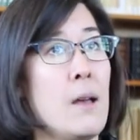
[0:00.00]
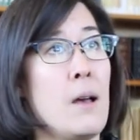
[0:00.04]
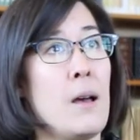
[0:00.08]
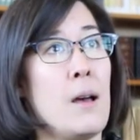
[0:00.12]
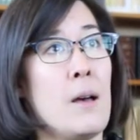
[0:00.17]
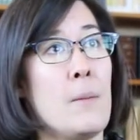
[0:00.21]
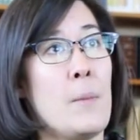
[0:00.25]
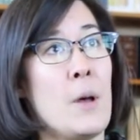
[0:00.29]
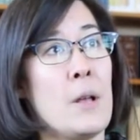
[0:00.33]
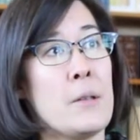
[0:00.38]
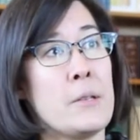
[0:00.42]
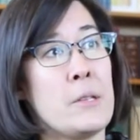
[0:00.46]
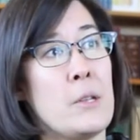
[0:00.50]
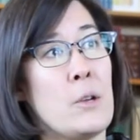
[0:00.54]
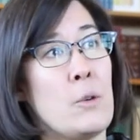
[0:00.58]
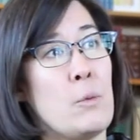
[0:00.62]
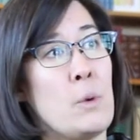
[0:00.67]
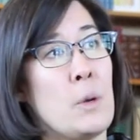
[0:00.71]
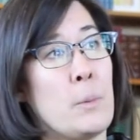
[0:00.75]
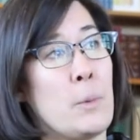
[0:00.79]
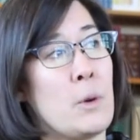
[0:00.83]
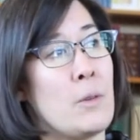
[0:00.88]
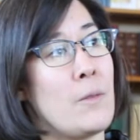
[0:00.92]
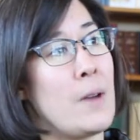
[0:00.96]
Also,
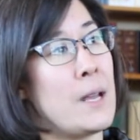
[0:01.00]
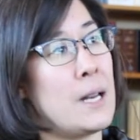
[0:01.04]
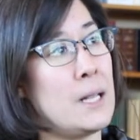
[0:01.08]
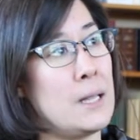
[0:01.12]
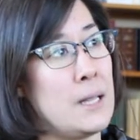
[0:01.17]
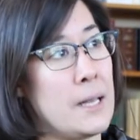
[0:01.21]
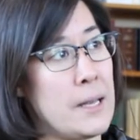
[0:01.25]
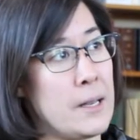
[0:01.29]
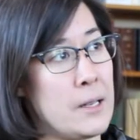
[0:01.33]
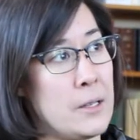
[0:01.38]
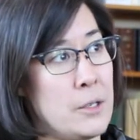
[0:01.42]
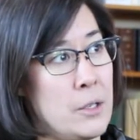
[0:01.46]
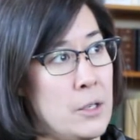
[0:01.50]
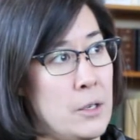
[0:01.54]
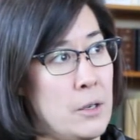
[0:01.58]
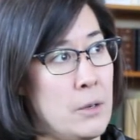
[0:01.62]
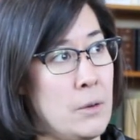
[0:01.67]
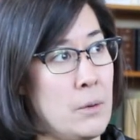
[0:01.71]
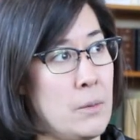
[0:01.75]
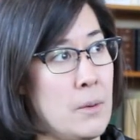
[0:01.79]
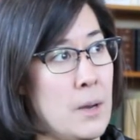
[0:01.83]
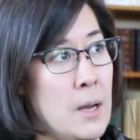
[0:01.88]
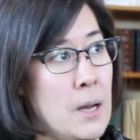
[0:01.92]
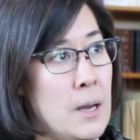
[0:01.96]
we'll provide a link
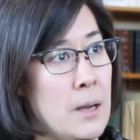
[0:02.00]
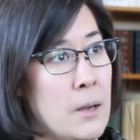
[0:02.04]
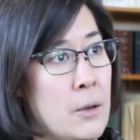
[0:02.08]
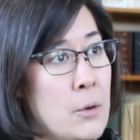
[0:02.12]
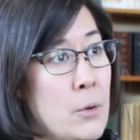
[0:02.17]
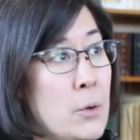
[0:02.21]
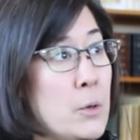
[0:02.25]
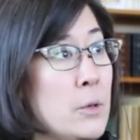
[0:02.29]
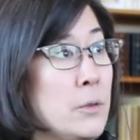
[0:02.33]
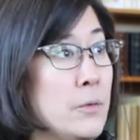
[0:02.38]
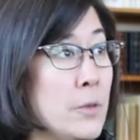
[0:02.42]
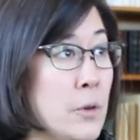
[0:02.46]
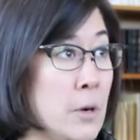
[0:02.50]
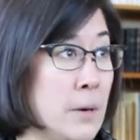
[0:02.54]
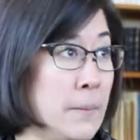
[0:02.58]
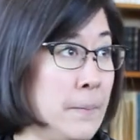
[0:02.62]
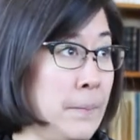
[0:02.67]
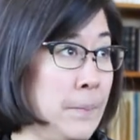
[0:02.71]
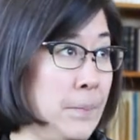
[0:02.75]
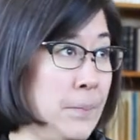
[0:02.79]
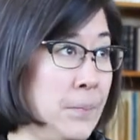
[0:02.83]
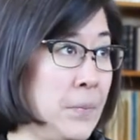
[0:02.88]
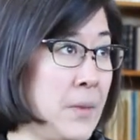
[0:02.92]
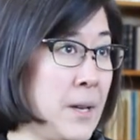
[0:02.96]
to a Google
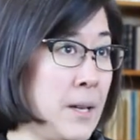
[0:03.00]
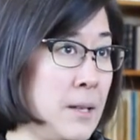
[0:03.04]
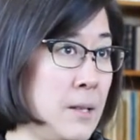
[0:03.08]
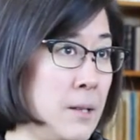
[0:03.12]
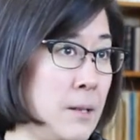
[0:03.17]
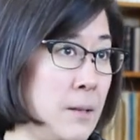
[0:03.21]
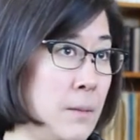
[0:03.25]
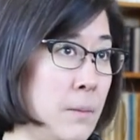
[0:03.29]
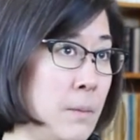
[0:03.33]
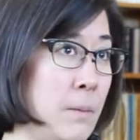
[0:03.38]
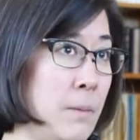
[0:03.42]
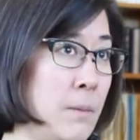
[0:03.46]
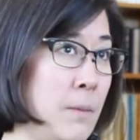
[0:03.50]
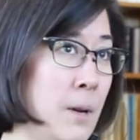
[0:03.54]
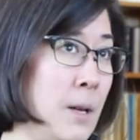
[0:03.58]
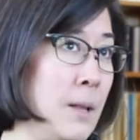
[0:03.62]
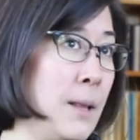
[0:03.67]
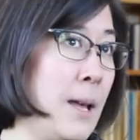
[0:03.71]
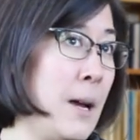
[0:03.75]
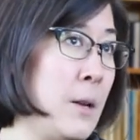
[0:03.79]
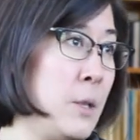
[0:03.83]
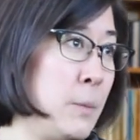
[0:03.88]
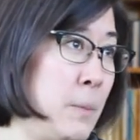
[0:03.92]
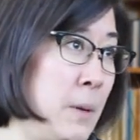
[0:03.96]
form that's
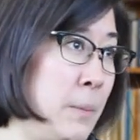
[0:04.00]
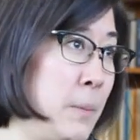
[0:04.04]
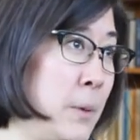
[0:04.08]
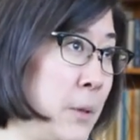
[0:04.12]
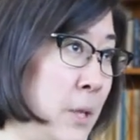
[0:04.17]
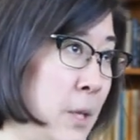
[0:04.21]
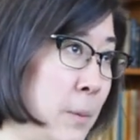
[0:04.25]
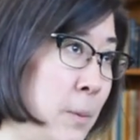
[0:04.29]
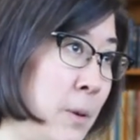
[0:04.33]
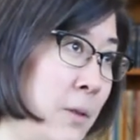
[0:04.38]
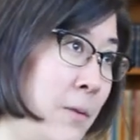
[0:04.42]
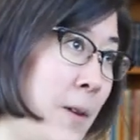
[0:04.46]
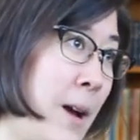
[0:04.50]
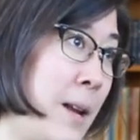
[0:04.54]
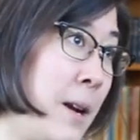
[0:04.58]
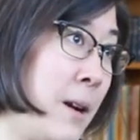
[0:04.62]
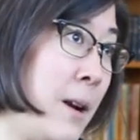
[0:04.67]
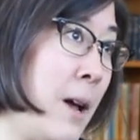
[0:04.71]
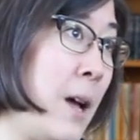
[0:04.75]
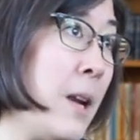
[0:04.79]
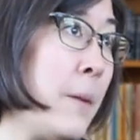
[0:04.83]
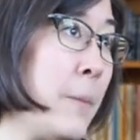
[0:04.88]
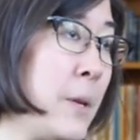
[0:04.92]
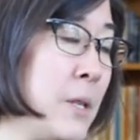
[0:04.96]
allows people to provide
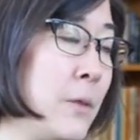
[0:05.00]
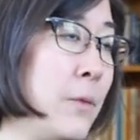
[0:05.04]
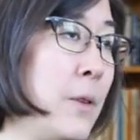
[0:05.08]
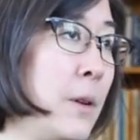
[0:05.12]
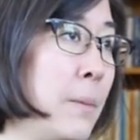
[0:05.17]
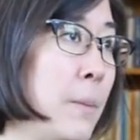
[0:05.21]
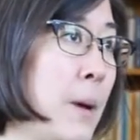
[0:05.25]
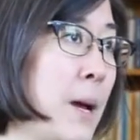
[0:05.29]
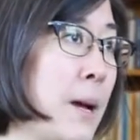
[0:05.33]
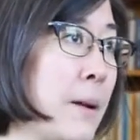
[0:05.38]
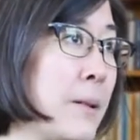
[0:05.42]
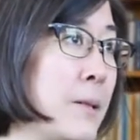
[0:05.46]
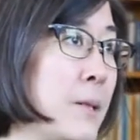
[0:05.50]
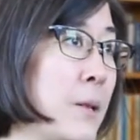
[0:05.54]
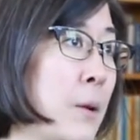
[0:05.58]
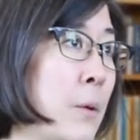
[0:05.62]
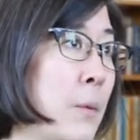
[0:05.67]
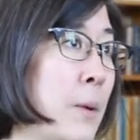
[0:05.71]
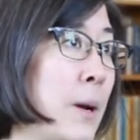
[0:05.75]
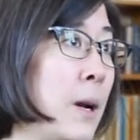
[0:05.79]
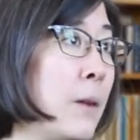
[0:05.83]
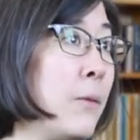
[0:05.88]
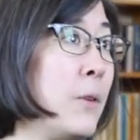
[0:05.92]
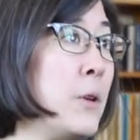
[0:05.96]
anonymous feedback. So
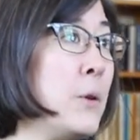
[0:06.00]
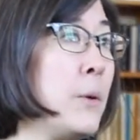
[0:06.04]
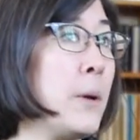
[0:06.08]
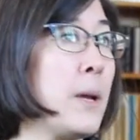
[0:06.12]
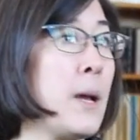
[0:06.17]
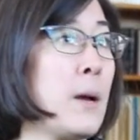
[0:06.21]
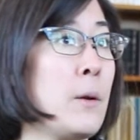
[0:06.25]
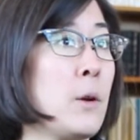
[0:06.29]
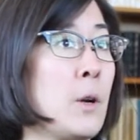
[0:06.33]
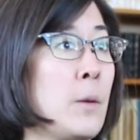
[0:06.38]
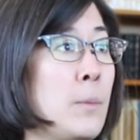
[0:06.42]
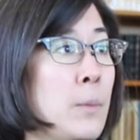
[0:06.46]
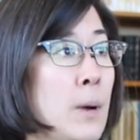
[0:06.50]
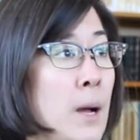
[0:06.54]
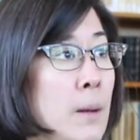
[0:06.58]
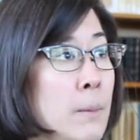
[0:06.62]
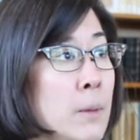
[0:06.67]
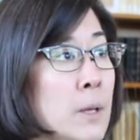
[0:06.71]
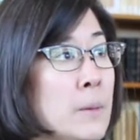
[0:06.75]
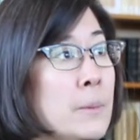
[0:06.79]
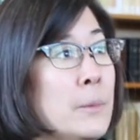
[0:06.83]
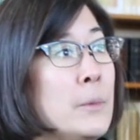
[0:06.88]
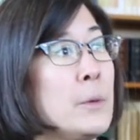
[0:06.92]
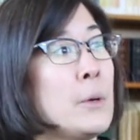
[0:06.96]
whenever you encounter a
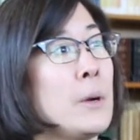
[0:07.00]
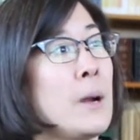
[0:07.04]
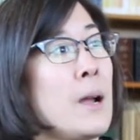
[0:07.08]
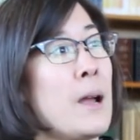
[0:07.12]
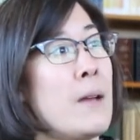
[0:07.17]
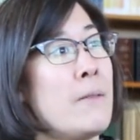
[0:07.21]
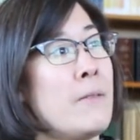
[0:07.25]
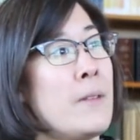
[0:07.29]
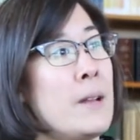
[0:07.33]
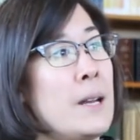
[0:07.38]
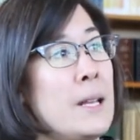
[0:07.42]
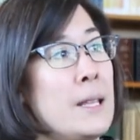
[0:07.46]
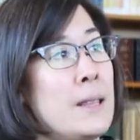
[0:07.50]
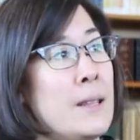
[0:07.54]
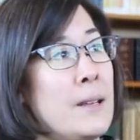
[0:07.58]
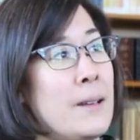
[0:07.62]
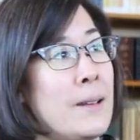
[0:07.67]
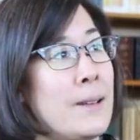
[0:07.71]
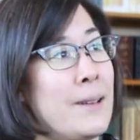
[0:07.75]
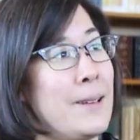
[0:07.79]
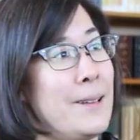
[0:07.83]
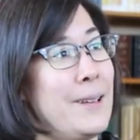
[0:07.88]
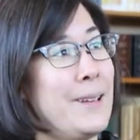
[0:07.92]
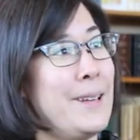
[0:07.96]
problem or have
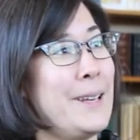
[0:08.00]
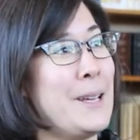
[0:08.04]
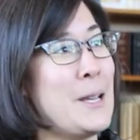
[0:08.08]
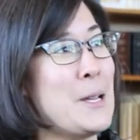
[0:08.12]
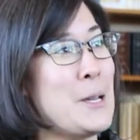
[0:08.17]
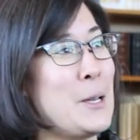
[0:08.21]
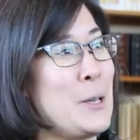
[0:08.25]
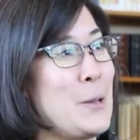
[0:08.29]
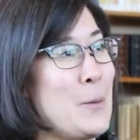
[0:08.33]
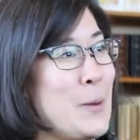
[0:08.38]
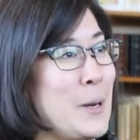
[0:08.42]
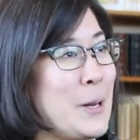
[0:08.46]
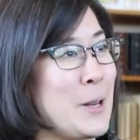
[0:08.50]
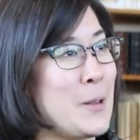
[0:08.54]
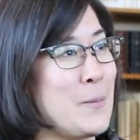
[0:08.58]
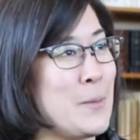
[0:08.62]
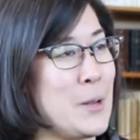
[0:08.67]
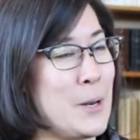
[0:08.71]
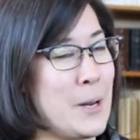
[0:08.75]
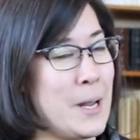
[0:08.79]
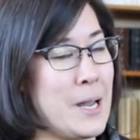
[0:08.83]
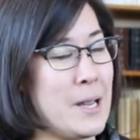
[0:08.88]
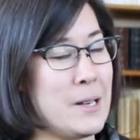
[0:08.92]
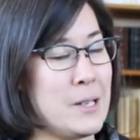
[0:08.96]
anything you want to
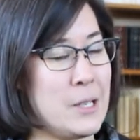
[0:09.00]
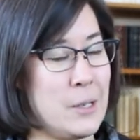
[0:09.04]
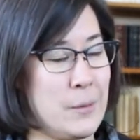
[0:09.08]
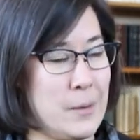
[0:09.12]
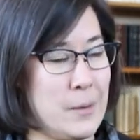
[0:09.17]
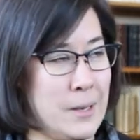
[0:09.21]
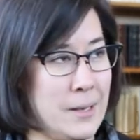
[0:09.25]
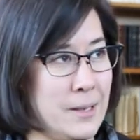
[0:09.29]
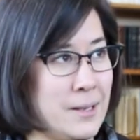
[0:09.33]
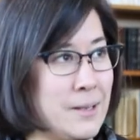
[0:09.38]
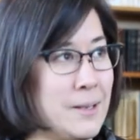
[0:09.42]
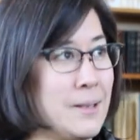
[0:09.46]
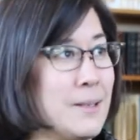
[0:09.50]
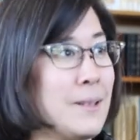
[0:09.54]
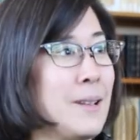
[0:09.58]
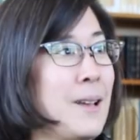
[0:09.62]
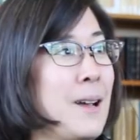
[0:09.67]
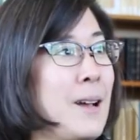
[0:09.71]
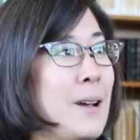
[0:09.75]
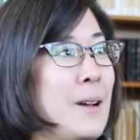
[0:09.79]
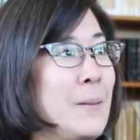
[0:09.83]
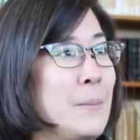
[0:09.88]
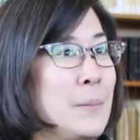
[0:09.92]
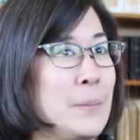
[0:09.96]
communicate to us,
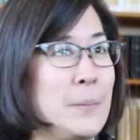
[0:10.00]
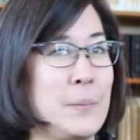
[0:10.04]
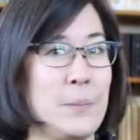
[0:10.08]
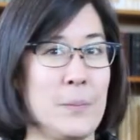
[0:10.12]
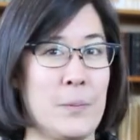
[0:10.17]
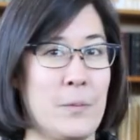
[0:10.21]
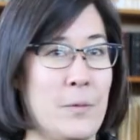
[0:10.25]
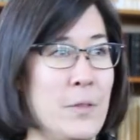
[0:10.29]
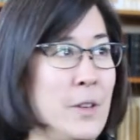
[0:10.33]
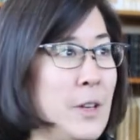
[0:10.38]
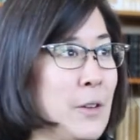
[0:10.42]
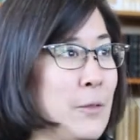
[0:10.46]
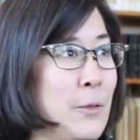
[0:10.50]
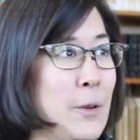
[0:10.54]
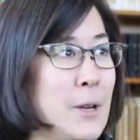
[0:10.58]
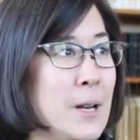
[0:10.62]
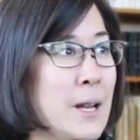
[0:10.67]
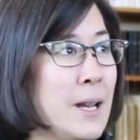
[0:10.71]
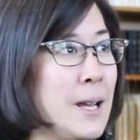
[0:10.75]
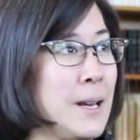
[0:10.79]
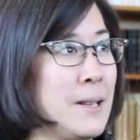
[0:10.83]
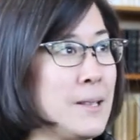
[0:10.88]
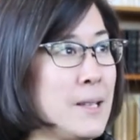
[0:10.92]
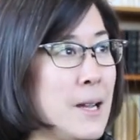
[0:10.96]
feel free to
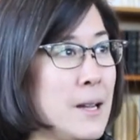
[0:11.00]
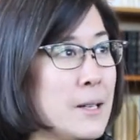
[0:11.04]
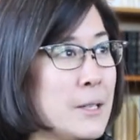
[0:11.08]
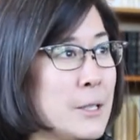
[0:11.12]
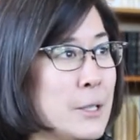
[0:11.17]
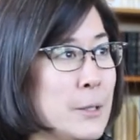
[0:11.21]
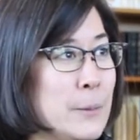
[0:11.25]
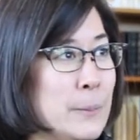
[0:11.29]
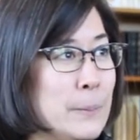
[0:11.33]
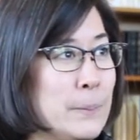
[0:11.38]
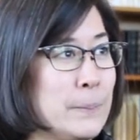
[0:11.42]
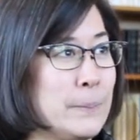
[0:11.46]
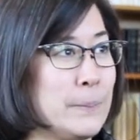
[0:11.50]
get in touch.